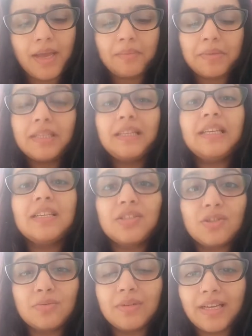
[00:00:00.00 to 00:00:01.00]
but these
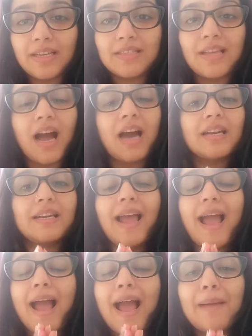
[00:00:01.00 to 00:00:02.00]
2 days are an
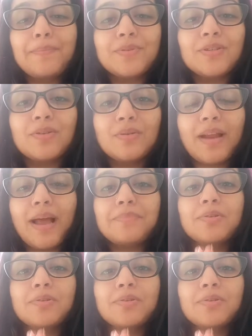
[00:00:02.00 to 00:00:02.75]
absolute